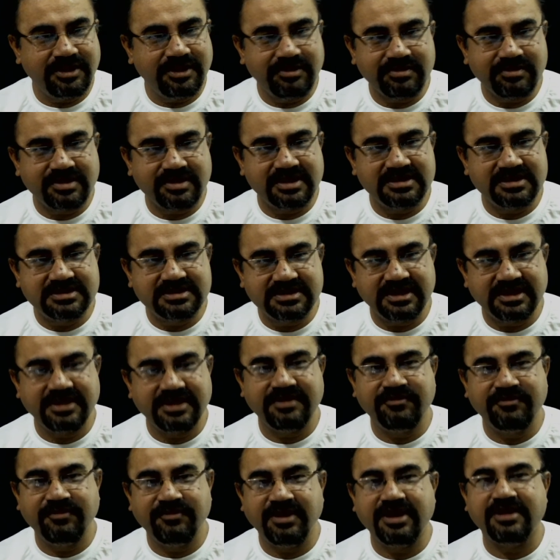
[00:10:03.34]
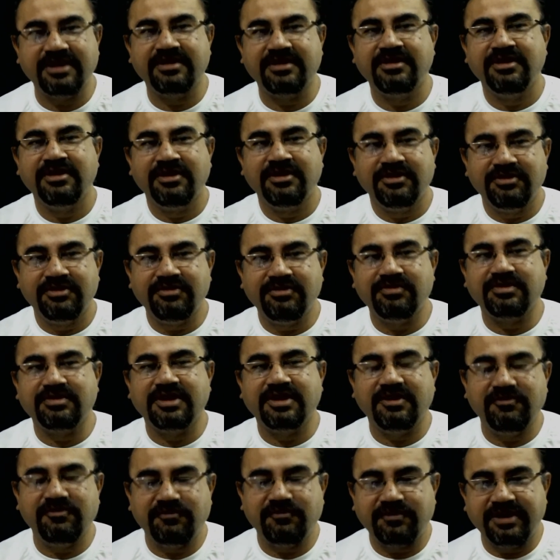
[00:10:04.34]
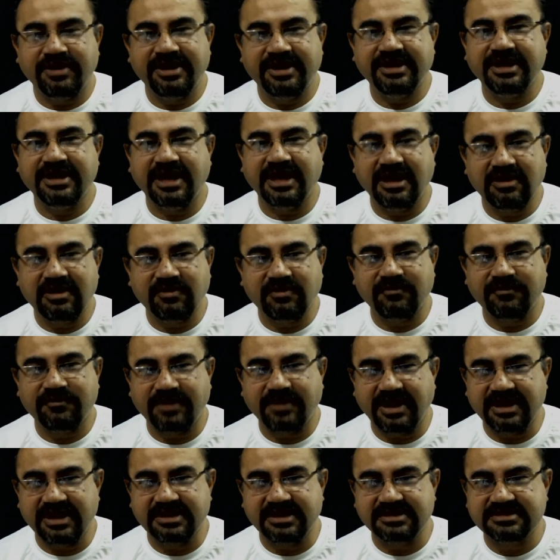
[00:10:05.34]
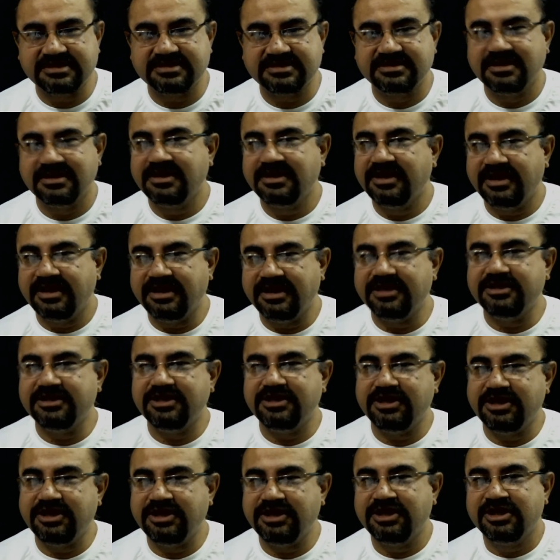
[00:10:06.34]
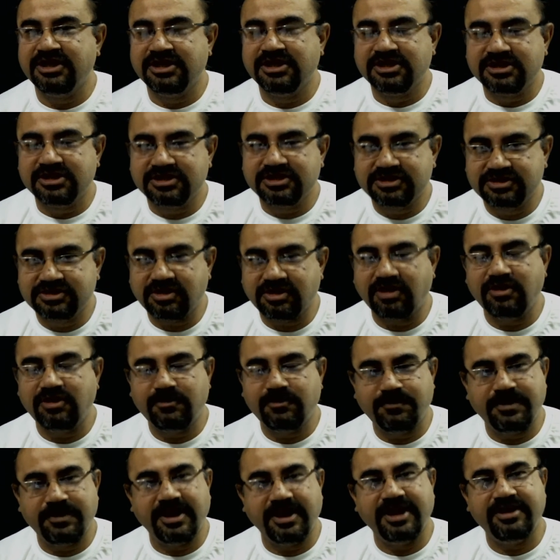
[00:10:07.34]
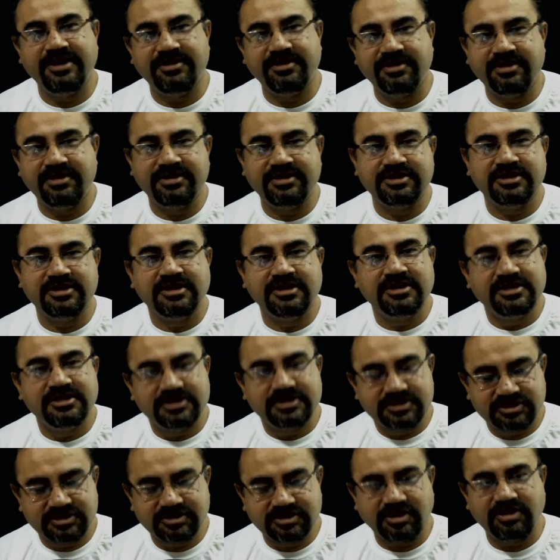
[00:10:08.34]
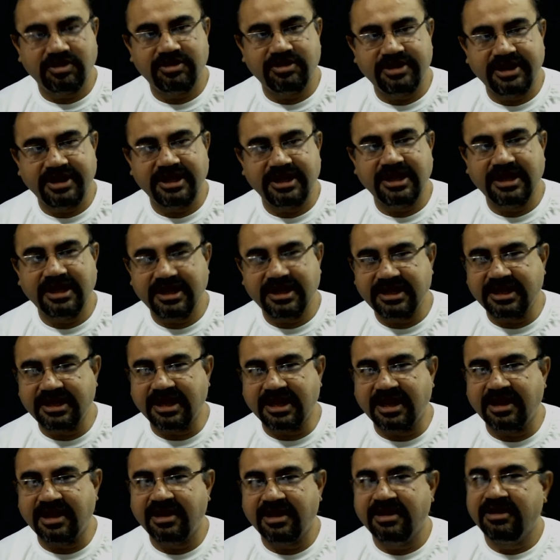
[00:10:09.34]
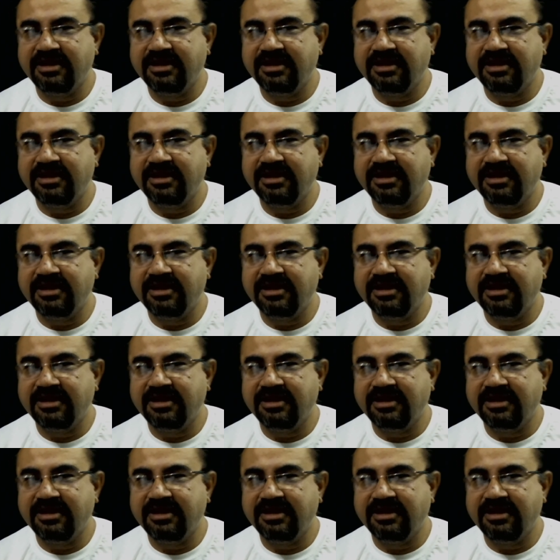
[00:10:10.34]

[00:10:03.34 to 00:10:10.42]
you can see where you can find halophiles in the salt pan or salty area,